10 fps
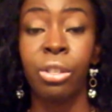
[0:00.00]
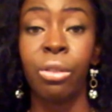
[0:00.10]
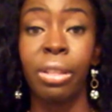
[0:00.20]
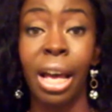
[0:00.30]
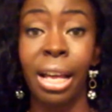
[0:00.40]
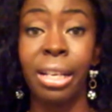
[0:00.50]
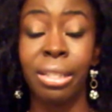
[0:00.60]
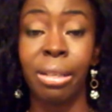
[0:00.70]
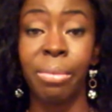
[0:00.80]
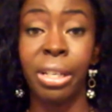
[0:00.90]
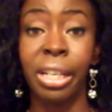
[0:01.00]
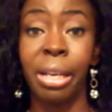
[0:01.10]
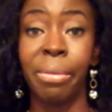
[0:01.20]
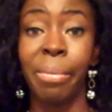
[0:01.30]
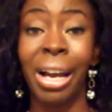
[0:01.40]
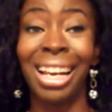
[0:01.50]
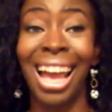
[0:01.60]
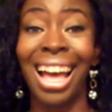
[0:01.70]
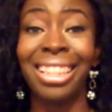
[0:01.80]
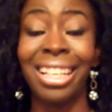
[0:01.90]
So that is something to keep in mind.
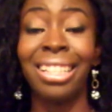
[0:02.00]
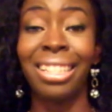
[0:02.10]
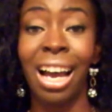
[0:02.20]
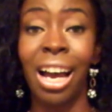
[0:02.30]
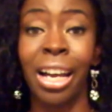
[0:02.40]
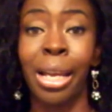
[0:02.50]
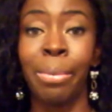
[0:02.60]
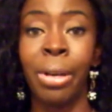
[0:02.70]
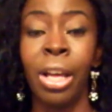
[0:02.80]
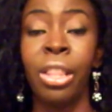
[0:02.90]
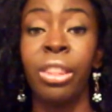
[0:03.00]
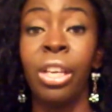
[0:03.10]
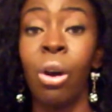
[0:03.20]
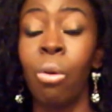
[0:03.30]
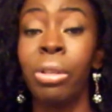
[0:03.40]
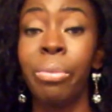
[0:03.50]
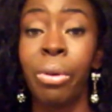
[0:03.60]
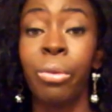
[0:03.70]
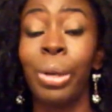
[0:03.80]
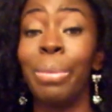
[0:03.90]
At this time, the only
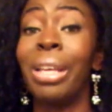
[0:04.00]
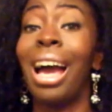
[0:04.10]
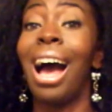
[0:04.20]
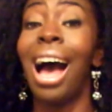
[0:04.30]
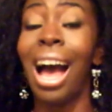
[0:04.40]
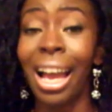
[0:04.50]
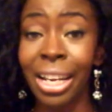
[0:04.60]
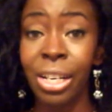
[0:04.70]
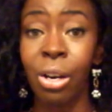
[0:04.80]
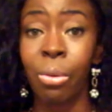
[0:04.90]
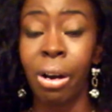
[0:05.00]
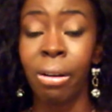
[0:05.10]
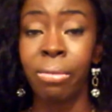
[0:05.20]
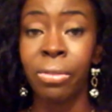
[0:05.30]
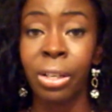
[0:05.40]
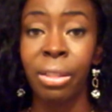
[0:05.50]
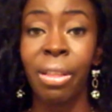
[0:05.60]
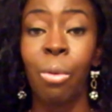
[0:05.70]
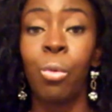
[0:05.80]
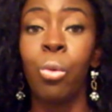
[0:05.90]
program that I know of
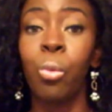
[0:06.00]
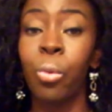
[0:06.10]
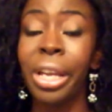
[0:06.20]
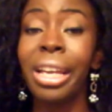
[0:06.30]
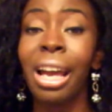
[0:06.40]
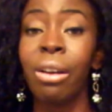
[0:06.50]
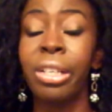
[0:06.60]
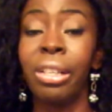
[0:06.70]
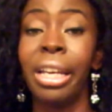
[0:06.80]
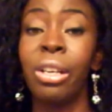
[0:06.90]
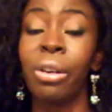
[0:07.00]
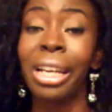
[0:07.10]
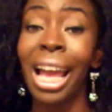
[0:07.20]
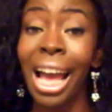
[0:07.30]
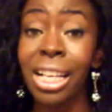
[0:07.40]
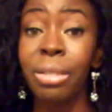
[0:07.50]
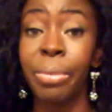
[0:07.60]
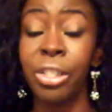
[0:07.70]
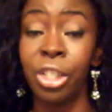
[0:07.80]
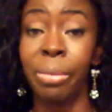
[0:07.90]
that will recalculate your
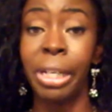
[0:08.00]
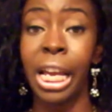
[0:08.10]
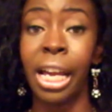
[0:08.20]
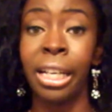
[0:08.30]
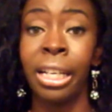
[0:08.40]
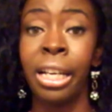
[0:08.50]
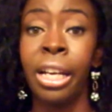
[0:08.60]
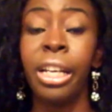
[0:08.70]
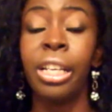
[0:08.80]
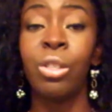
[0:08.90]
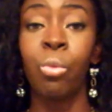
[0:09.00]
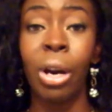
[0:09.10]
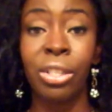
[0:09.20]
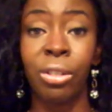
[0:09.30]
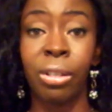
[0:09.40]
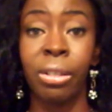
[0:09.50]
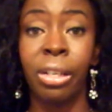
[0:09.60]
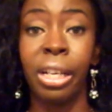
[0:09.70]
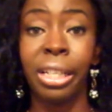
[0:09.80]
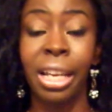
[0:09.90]
CASPA GPA is Western
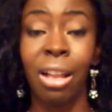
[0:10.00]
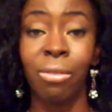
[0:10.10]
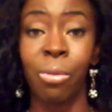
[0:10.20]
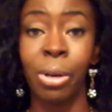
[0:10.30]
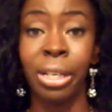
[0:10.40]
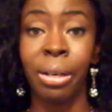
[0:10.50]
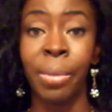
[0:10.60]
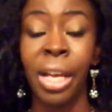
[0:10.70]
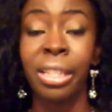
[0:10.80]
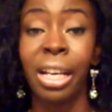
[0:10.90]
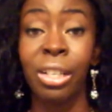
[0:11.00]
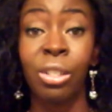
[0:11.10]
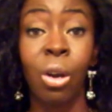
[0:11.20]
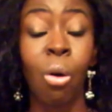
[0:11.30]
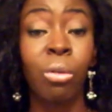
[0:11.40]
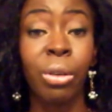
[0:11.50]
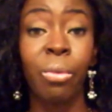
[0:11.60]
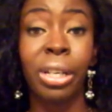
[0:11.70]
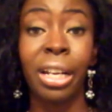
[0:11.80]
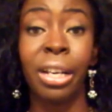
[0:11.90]
in California. That is the only
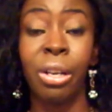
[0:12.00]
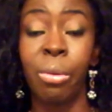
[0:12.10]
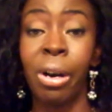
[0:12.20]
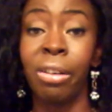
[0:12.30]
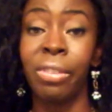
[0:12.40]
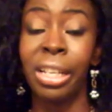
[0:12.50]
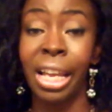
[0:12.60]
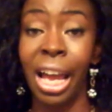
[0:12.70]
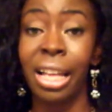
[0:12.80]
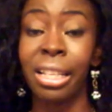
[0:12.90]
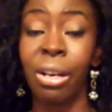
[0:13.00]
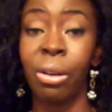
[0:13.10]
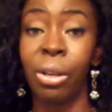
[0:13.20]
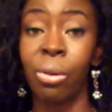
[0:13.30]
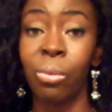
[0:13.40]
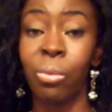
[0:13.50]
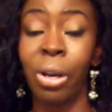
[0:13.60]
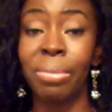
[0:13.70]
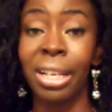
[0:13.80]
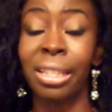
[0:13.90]
one that I know of, and they had that on their
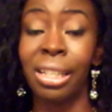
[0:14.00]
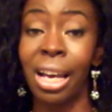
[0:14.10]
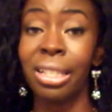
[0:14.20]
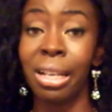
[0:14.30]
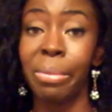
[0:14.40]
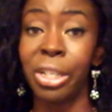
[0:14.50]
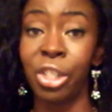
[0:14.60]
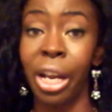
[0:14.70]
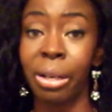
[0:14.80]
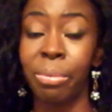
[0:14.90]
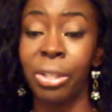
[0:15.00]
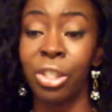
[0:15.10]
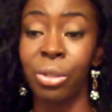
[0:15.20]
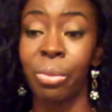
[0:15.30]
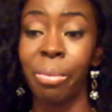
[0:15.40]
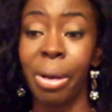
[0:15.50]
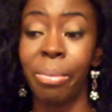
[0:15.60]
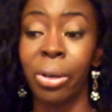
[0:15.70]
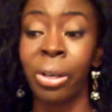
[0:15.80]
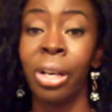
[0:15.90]
website the last time I checked. But just
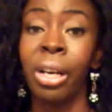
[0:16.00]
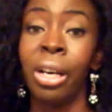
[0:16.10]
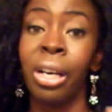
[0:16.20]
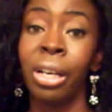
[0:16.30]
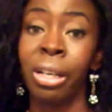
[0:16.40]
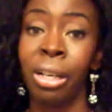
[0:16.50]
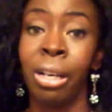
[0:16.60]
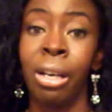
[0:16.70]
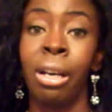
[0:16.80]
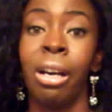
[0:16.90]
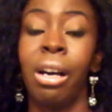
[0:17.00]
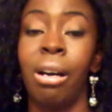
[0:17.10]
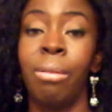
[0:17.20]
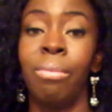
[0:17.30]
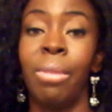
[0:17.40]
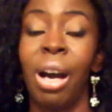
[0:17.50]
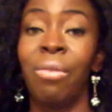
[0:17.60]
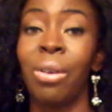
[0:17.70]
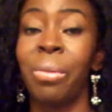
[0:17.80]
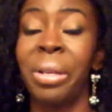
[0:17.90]
remember, I've
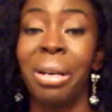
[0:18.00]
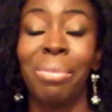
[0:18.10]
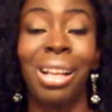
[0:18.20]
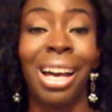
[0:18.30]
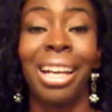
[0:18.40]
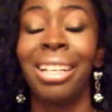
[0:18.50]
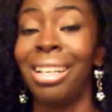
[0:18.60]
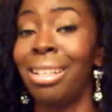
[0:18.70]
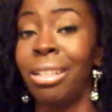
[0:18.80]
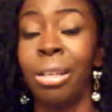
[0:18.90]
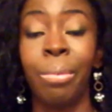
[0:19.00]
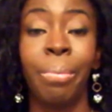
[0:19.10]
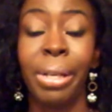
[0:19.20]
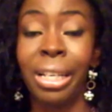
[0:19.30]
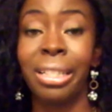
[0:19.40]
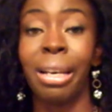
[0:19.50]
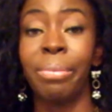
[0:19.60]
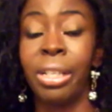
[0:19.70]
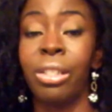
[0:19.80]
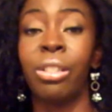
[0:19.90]
already applied and been
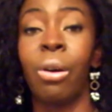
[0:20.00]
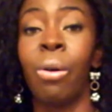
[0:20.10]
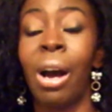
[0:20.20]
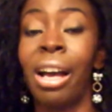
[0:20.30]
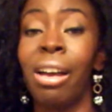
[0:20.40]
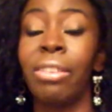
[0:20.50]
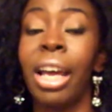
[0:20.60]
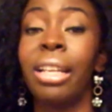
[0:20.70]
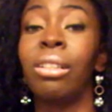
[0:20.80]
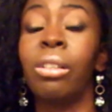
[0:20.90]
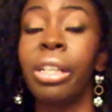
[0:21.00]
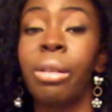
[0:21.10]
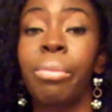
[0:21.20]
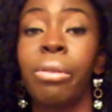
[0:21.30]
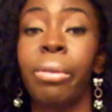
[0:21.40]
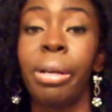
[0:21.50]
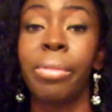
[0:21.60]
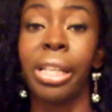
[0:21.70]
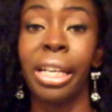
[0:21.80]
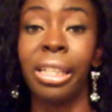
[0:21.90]
accepted, so I haven't had to look into
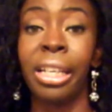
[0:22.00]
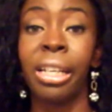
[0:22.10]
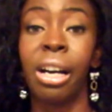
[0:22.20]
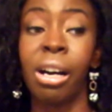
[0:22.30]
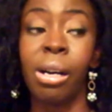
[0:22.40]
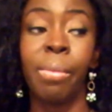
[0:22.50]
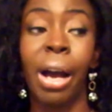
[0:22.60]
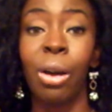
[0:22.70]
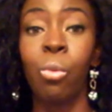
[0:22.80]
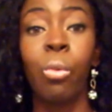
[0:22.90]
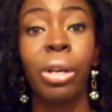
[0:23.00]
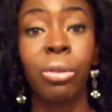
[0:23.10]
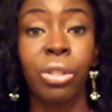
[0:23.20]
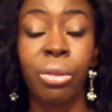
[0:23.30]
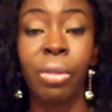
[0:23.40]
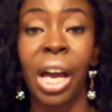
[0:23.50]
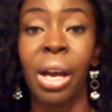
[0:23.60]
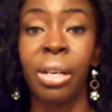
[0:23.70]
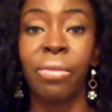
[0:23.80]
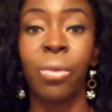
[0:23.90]
programs lately. I will do
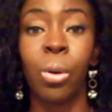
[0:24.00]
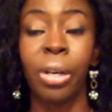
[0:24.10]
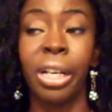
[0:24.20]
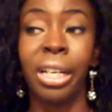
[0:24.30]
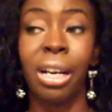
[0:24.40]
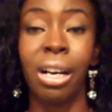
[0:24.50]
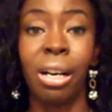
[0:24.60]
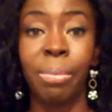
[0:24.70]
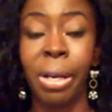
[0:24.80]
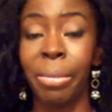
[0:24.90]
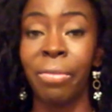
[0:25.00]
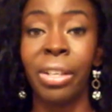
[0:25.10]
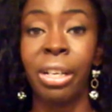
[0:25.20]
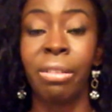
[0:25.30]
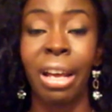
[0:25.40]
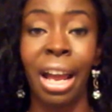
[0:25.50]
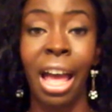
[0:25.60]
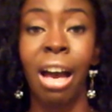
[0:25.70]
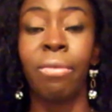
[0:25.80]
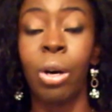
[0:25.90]
that for an upcoming video that I
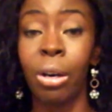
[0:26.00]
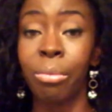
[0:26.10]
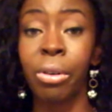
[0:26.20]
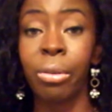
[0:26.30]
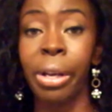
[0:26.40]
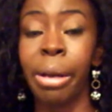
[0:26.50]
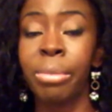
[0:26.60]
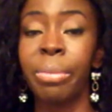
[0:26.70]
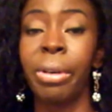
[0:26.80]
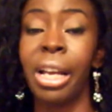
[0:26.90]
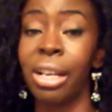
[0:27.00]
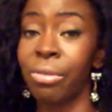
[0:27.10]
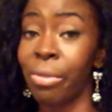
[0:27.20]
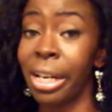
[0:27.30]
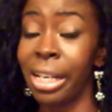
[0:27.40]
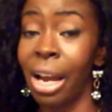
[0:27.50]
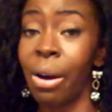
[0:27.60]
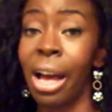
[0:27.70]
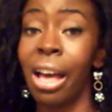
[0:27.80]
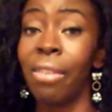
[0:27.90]
have on programs, but as of right
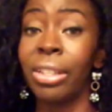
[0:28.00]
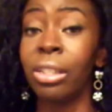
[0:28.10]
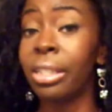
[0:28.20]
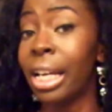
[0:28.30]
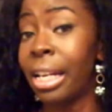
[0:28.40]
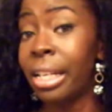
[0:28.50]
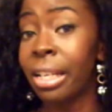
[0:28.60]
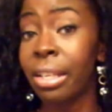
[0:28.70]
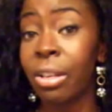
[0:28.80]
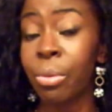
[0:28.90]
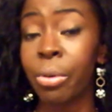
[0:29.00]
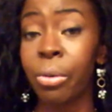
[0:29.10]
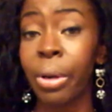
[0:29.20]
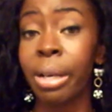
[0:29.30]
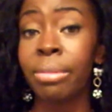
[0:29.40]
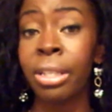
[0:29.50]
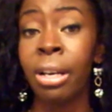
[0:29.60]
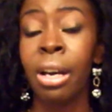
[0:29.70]
now, I haven't looked at any of the other programs.